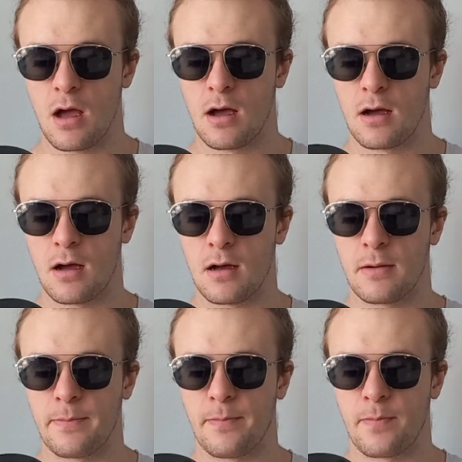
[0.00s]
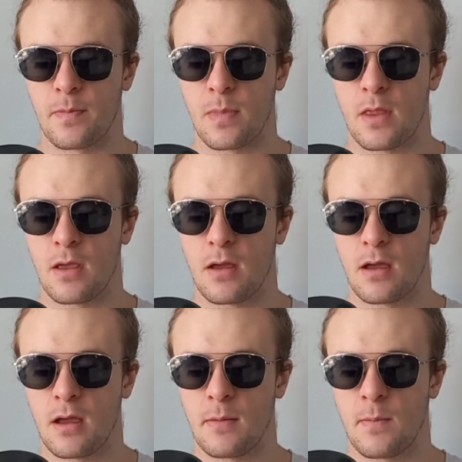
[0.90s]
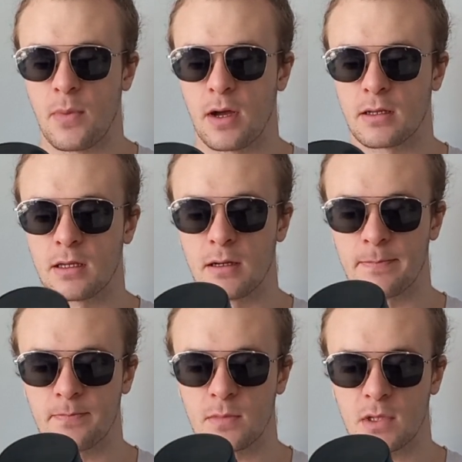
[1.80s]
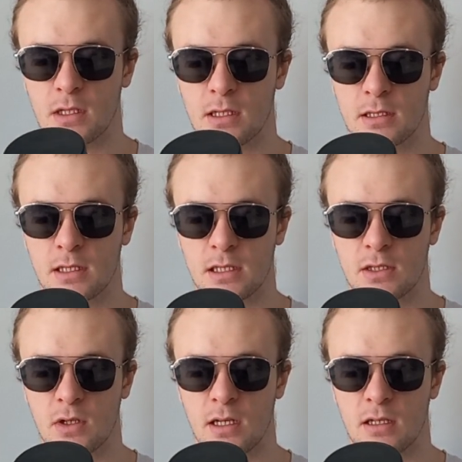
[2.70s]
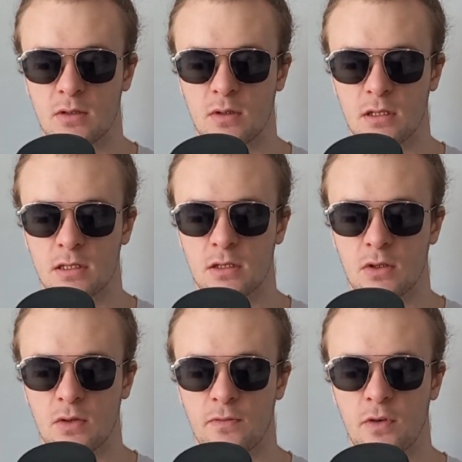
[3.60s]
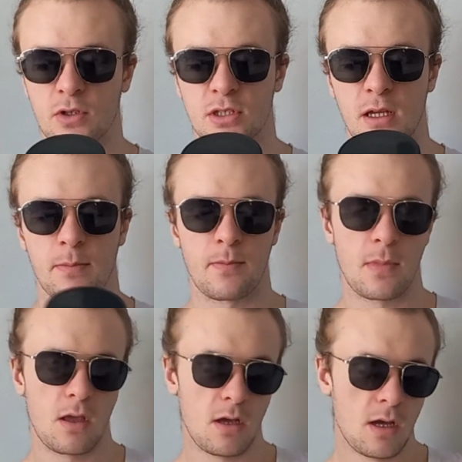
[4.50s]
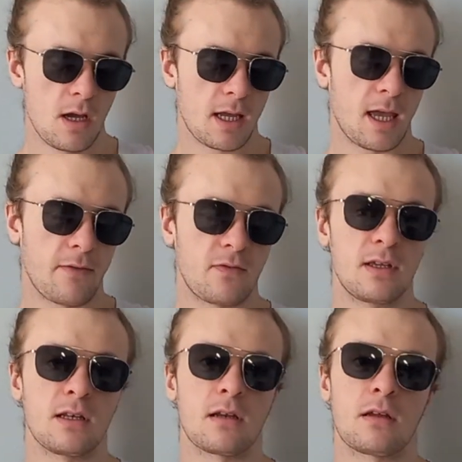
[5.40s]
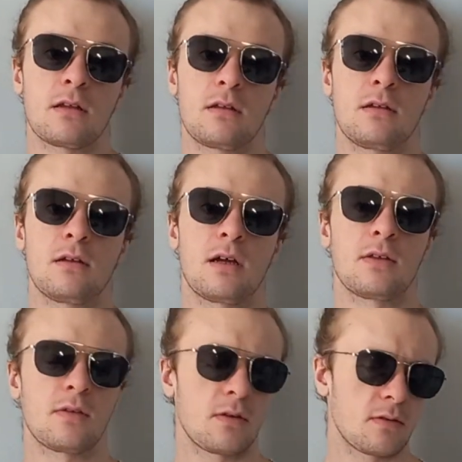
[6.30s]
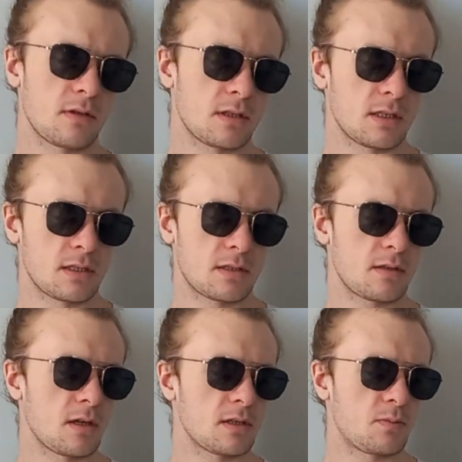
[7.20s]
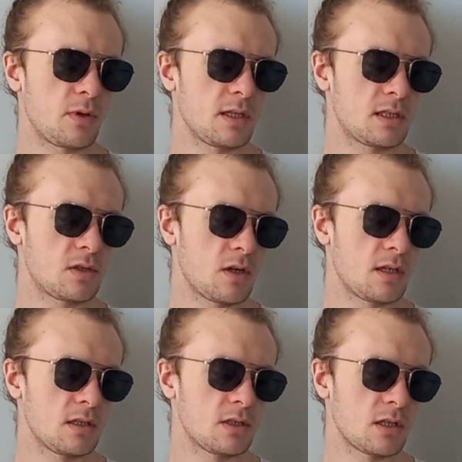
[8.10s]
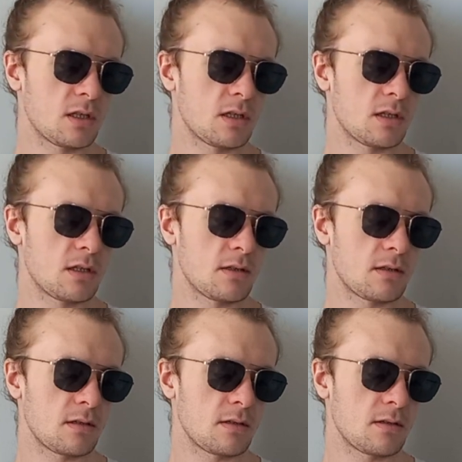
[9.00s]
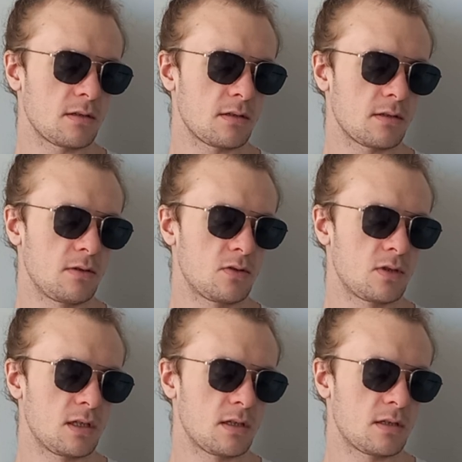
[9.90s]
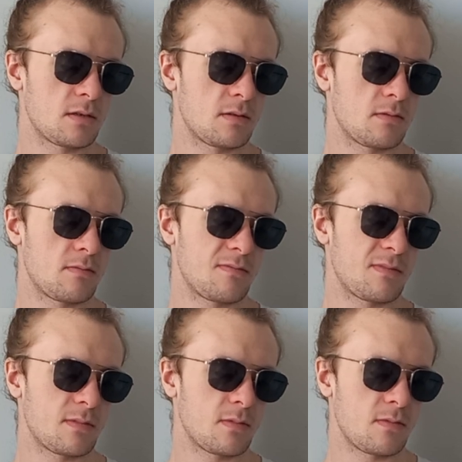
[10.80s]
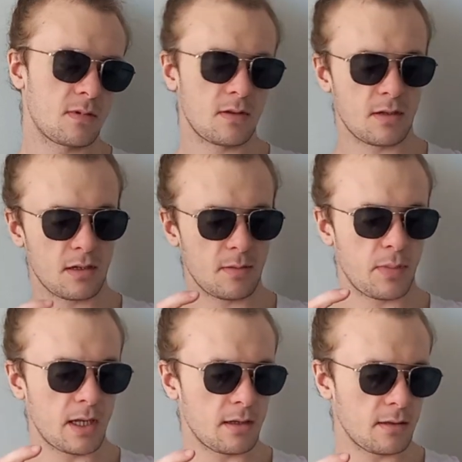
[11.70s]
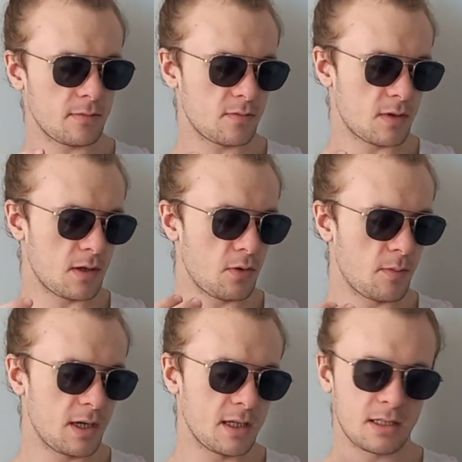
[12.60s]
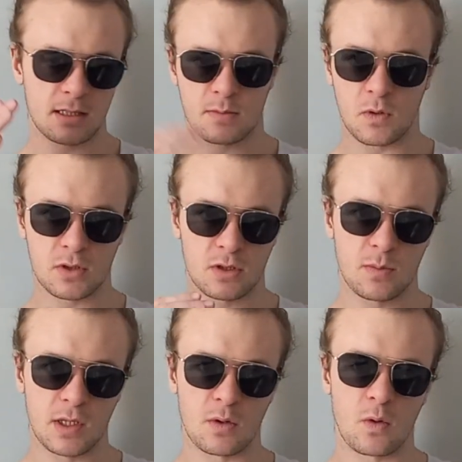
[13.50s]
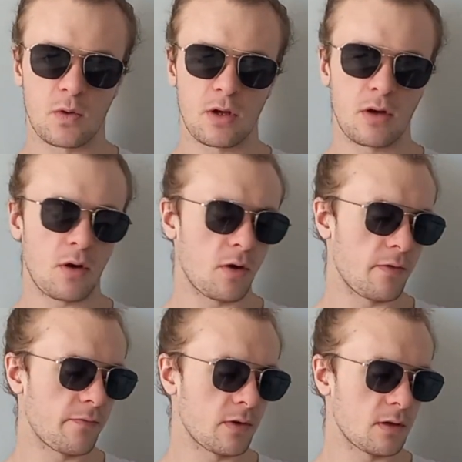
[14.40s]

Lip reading: but yeah, let's get straight into it. So first up, caffeine. This is a pretty strange nutrient panel. Normally it's supposed to be in order of